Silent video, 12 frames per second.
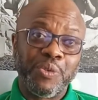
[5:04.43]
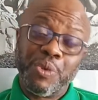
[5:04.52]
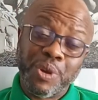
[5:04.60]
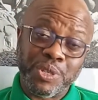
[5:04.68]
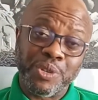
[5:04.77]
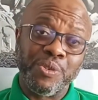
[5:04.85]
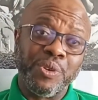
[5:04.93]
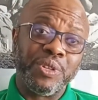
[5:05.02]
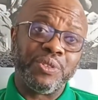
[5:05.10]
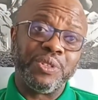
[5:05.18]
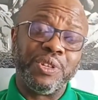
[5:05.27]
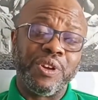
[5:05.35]
we also go
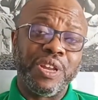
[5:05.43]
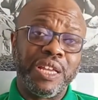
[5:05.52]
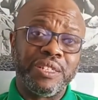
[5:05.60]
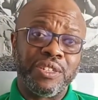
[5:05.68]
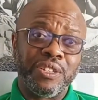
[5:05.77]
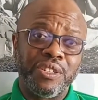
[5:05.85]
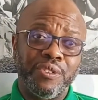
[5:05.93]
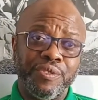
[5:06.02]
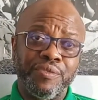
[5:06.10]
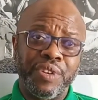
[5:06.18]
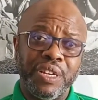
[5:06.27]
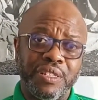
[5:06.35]
into the organization of
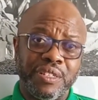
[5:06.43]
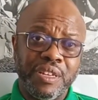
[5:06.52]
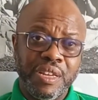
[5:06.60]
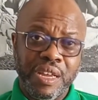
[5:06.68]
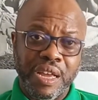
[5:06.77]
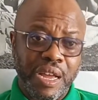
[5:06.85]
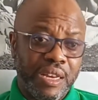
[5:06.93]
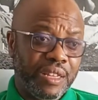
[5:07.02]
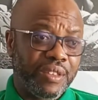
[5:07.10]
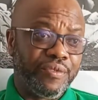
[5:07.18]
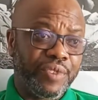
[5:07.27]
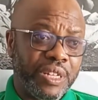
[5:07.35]
events. And
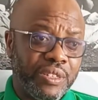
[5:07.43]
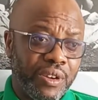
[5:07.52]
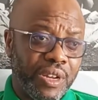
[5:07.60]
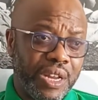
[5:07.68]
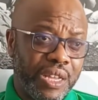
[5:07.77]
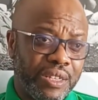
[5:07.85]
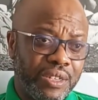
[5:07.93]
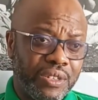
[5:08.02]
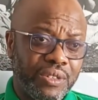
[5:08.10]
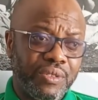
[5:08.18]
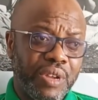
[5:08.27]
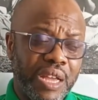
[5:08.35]
in events
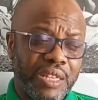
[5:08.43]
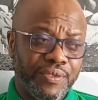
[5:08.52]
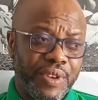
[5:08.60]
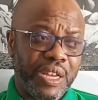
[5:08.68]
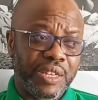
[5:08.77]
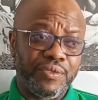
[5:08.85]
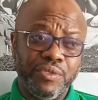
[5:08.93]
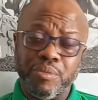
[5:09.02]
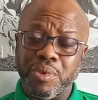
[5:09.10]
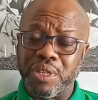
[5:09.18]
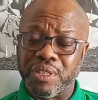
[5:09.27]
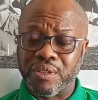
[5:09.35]
organization, as far as
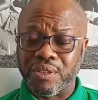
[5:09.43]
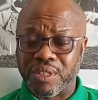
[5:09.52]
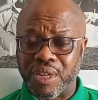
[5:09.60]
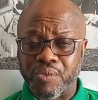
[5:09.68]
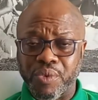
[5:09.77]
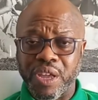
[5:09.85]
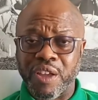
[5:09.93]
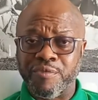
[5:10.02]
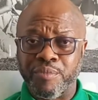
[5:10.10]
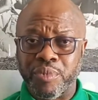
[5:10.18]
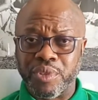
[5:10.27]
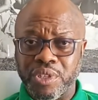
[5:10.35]
football is concerned, we
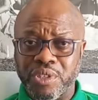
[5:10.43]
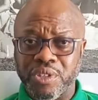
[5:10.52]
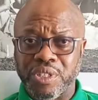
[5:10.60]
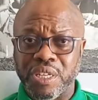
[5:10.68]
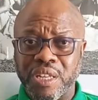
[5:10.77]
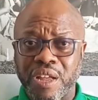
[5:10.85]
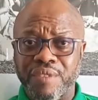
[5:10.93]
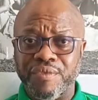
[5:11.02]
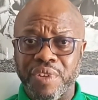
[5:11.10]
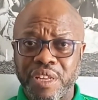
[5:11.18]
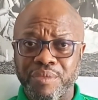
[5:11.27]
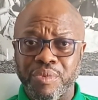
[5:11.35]
have positions that are
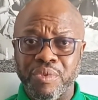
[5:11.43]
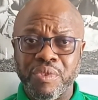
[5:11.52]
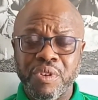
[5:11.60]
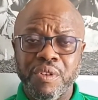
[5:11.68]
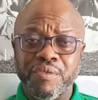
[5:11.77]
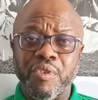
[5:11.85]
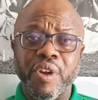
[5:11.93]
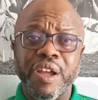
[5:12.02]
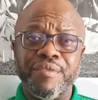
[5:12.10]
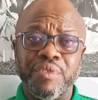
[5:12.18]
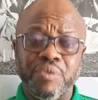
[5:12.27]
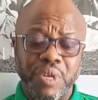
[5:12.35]
available for
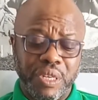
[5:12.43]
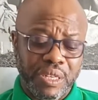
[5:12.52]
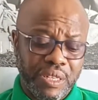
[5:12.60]
everyone.